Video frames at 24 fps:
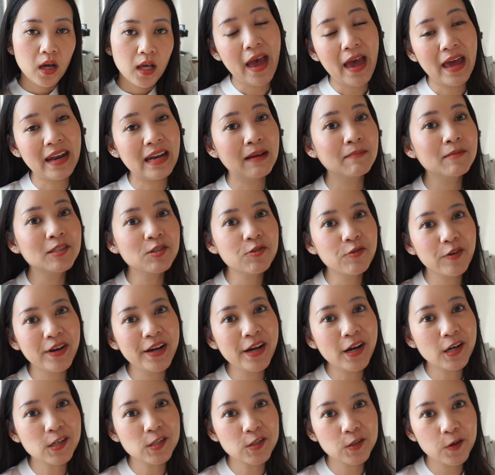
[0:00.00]
And number 3,
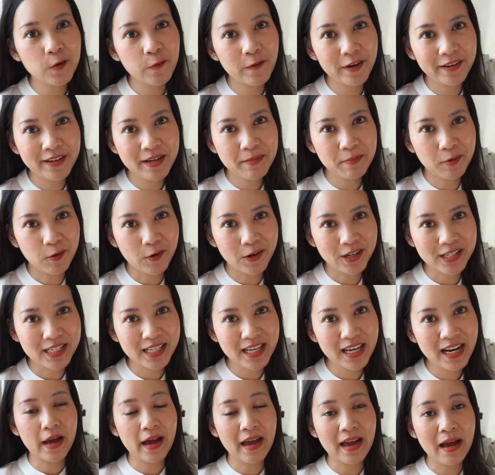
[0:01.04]
also very
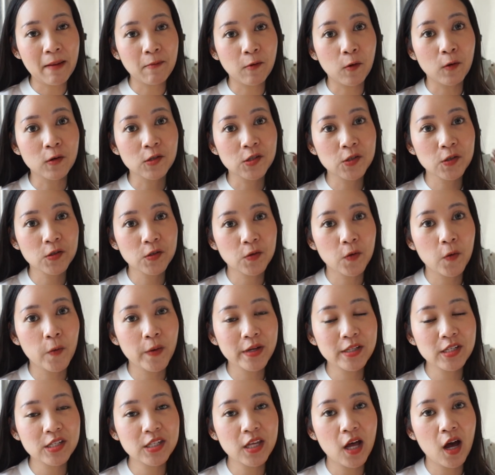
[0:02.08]
important, I am also
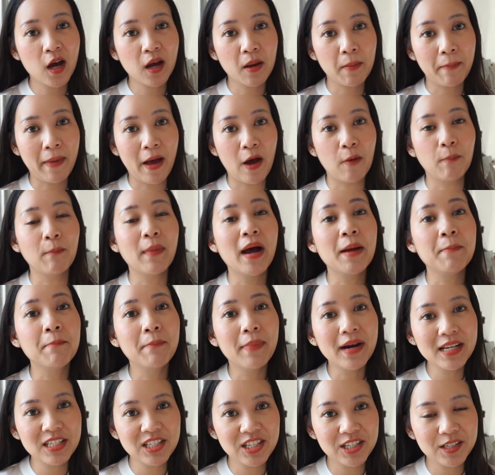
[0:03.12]
going to talk about my
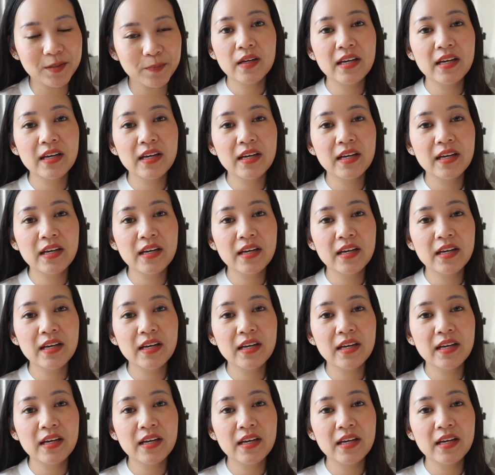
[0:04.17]
budget.